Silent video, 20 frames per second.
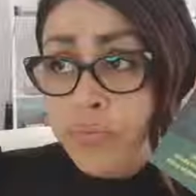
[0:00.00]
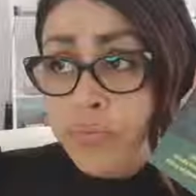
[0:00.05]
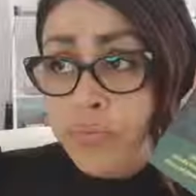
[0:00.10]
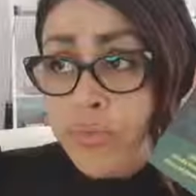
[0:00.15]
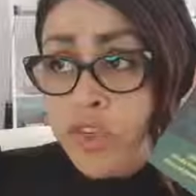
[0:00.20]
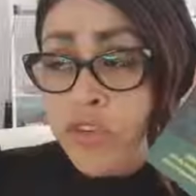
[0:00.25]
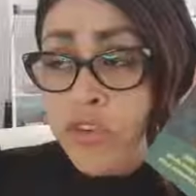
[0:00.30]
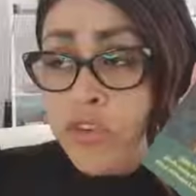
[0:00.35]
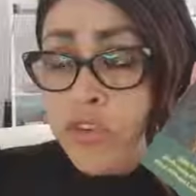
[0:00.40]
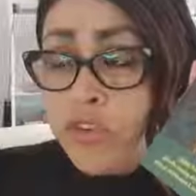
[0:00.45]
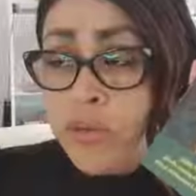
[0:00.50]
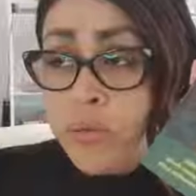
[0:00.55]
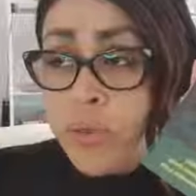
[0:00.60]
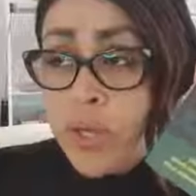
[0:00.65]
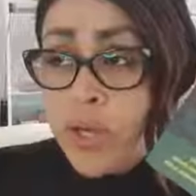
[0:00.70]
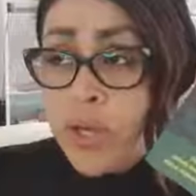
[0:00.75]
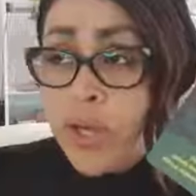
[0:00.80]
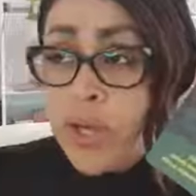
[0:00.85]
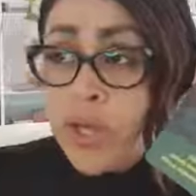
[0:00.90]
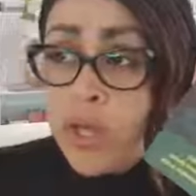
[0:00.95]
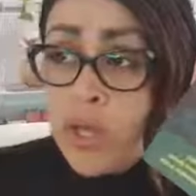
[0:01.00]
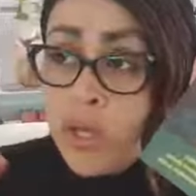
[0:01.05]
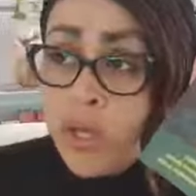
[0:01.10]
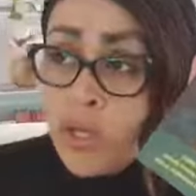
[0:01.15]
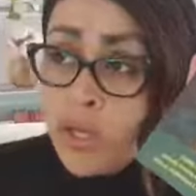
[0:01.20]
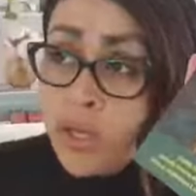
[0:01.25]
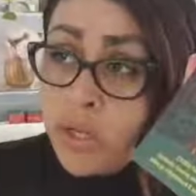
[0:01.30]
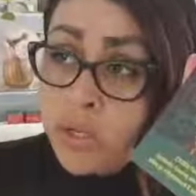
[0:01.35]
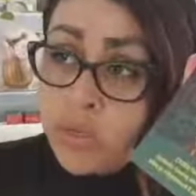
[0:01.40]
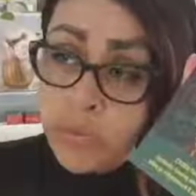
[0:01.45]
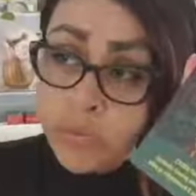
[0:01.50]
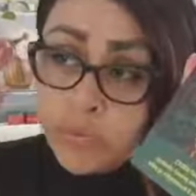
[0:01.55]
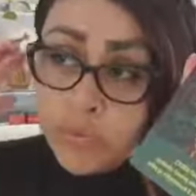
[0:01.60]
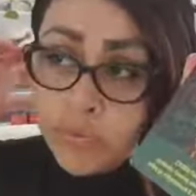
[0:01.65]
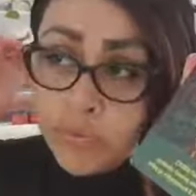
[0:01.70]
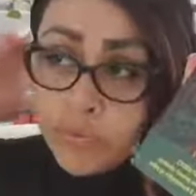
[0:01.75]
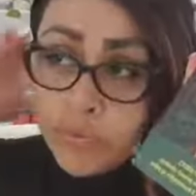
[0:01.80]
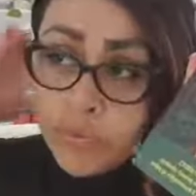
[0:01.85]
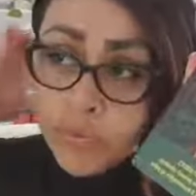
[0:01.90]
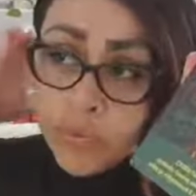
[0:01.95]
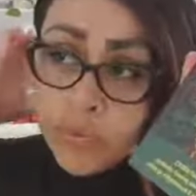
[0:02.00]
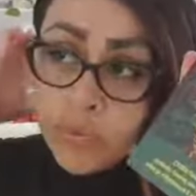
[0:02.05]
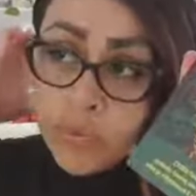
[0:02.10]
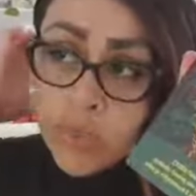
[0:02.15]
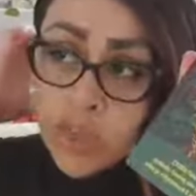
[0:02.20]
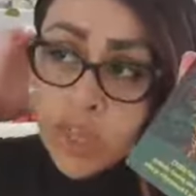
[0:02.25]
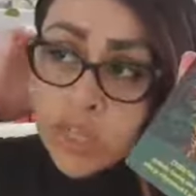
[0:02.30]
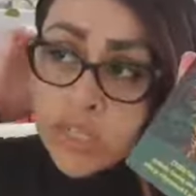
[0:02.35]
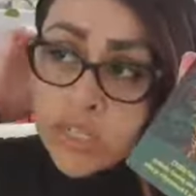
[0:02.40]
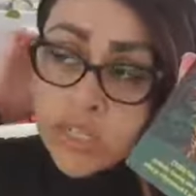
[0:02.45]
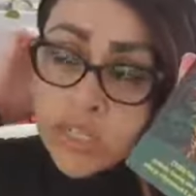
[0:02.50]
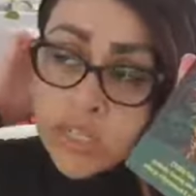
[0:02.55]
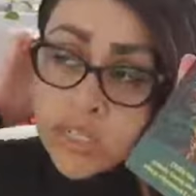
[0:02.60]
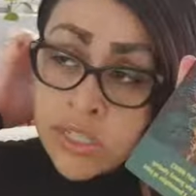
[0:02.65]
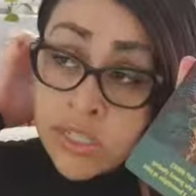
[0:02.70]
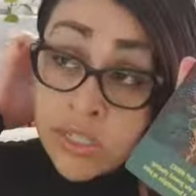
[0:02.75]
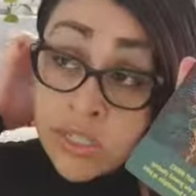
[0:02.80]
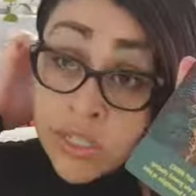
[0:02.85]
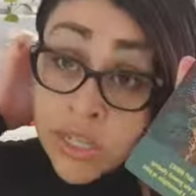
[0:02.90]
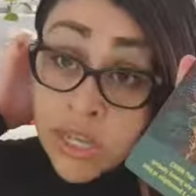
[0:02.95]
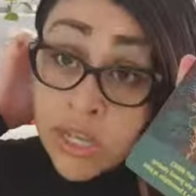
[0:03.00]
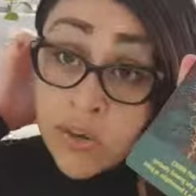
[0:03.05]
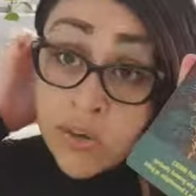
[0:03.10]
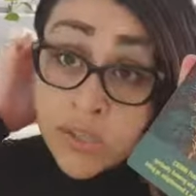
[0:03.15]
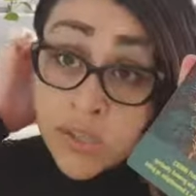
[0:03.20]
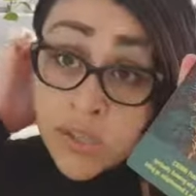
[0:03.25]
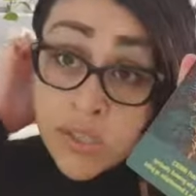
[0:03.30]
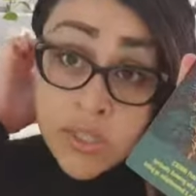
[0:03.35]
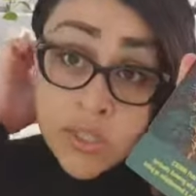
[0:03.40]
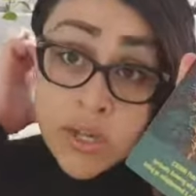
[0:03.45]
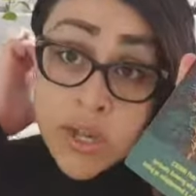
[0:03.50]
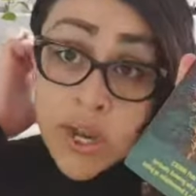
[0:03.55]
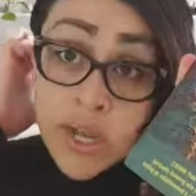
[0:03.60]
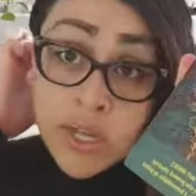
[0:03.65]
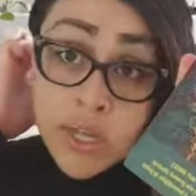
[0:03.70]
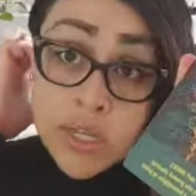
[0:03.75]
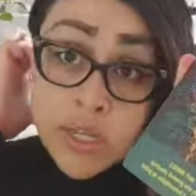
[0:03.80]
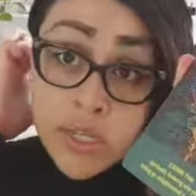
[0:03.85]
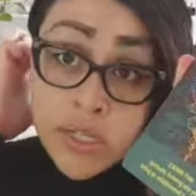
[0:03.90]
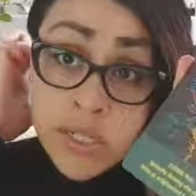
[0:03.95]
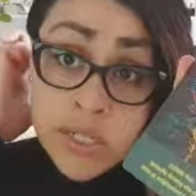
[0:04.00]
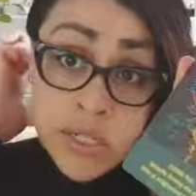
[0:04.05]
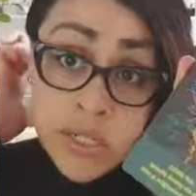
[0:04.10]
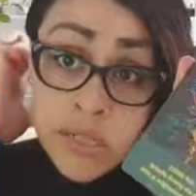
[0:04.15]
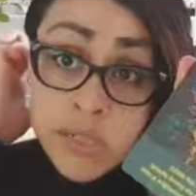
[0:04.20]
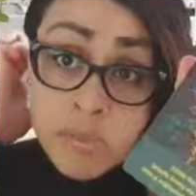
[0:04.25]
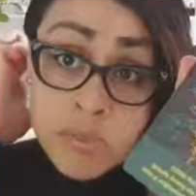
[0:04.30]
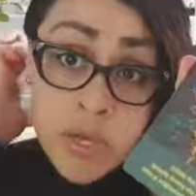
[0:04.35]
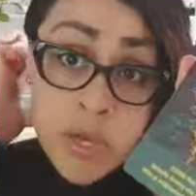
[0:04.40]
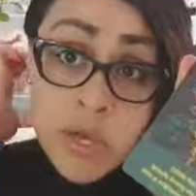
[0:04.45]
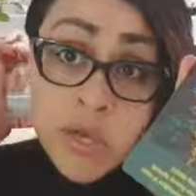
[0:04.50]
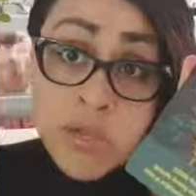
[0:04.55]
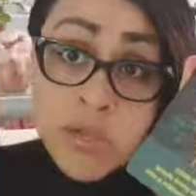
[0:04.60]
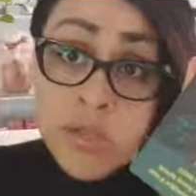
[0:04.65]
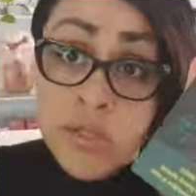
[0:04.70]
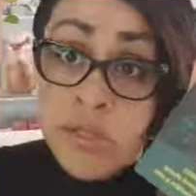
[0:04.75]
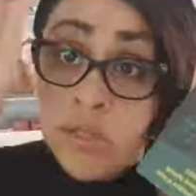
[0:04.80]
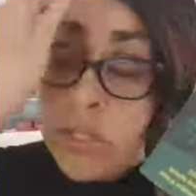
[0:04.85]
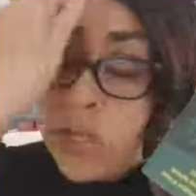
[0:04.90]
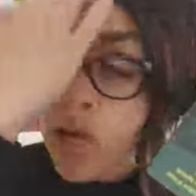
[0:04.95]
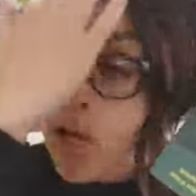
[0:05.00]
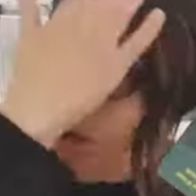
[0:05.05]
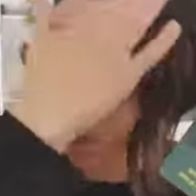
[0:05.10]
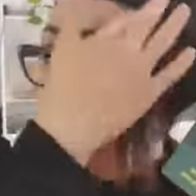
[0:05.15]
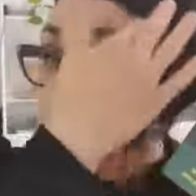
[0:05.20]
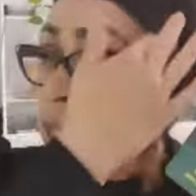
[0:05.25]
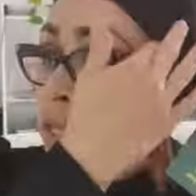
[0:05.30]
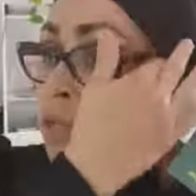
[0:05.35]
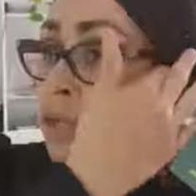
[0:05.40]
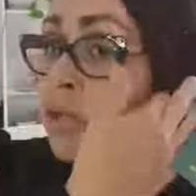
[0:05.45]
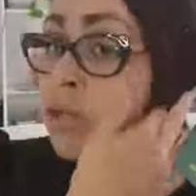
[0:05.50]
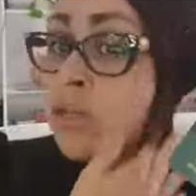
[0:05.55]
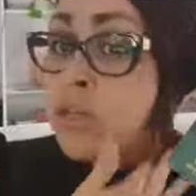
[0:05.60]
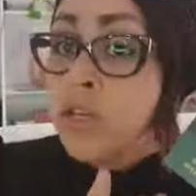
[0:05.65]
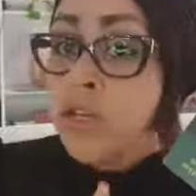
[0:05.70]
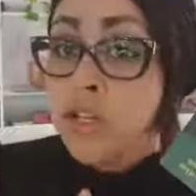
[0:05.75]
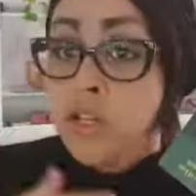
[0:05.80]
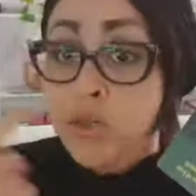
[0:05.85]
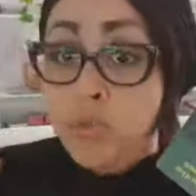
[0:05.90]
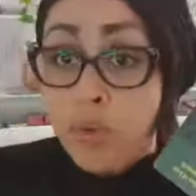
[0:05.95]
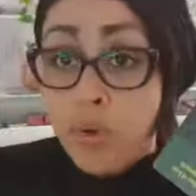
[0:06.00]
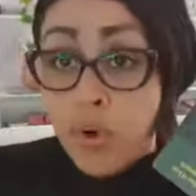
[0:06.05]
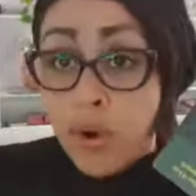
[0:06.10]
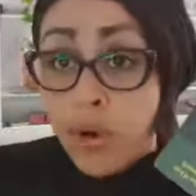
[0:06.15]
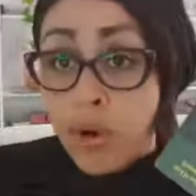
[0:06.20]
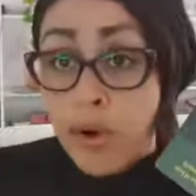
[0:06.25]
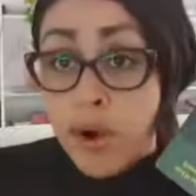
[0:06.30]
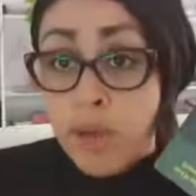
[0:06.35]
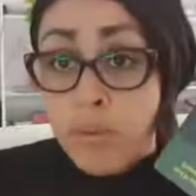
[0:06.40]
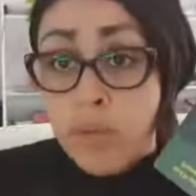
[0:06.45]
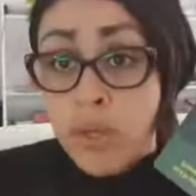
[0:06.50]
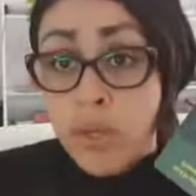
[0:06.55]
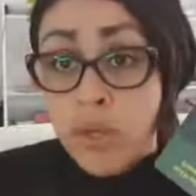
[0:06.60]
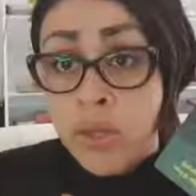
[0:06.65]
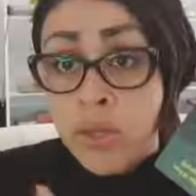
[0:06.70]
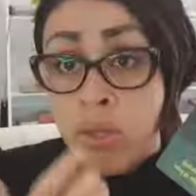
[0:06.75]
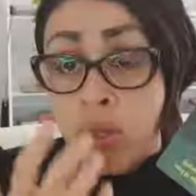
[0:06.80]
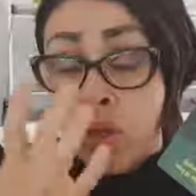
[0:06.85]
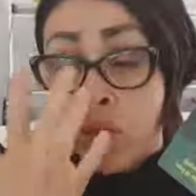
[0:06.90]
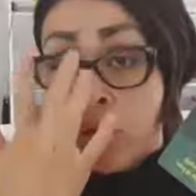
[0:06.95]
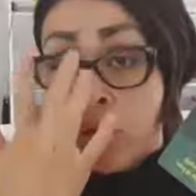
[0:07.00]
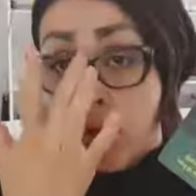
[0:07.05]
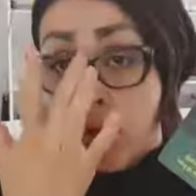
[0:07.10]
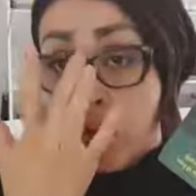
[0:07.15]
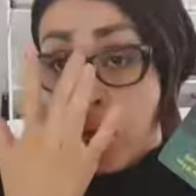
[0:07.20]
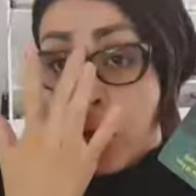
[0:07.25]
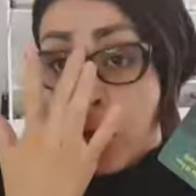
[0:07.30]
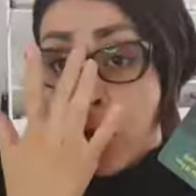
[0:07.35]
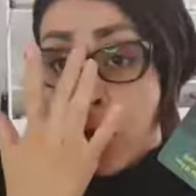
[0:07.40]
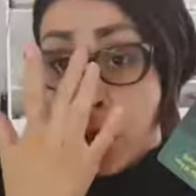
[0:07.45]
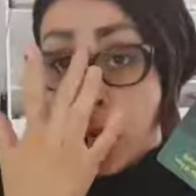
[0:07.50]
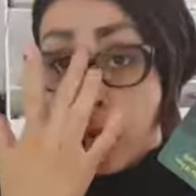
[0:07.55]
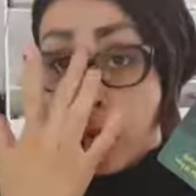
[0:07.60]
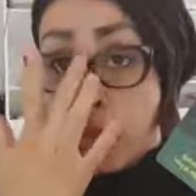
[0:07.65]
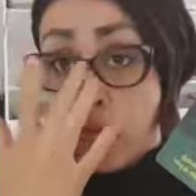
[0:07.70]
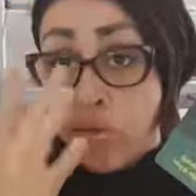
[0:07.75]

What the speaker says: this is where secret society did its best to come in to program you, right?